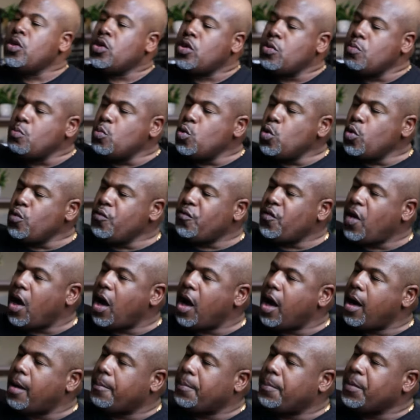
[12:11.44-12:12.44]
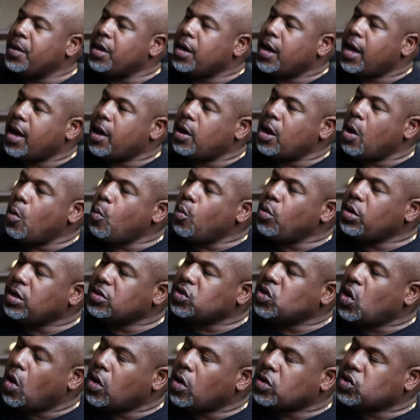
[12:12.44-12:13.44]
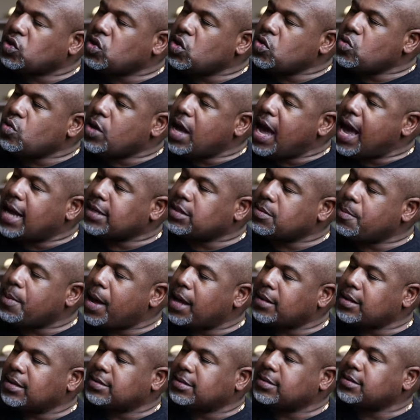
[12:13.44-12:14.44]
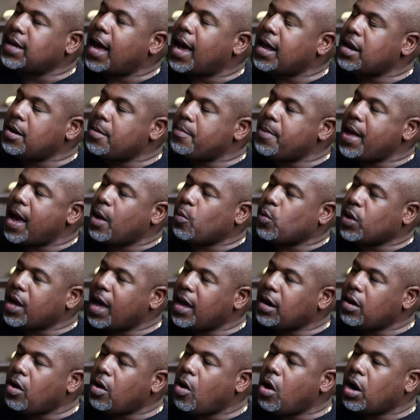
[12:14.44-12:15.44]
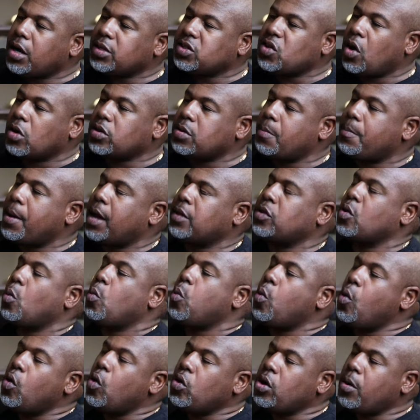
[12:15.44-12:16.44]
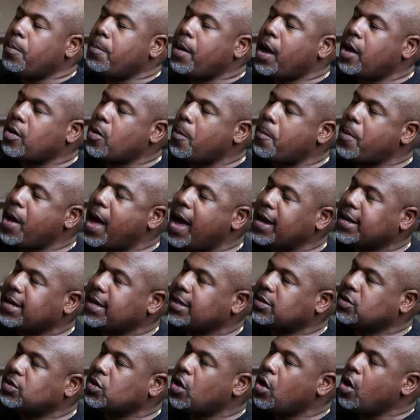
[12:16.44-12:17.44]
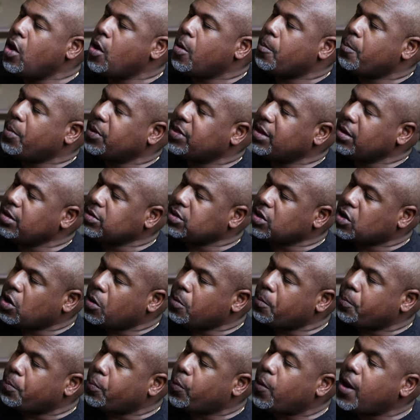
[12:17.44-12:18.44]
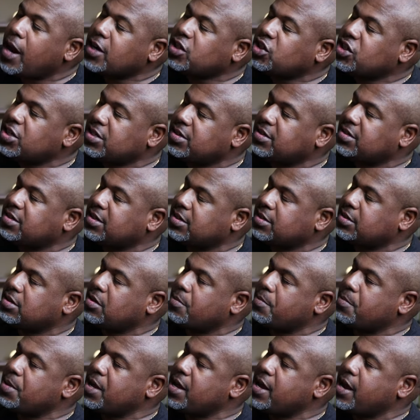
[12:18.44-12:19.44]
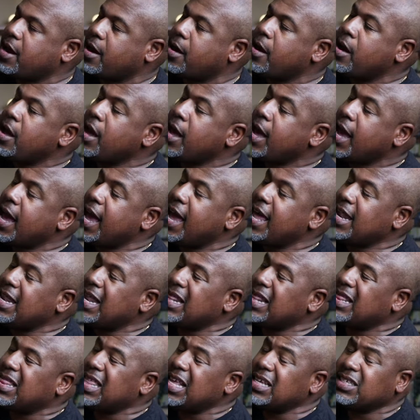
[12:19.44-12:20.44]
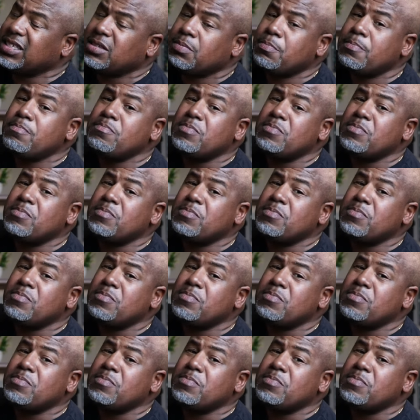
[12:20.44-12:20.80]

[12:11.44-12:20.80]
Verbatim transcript: you move up, and I want to talk to you guys about the side of the bag. We kind of already talked about the water bottle pockets, but there's a compression system here. And this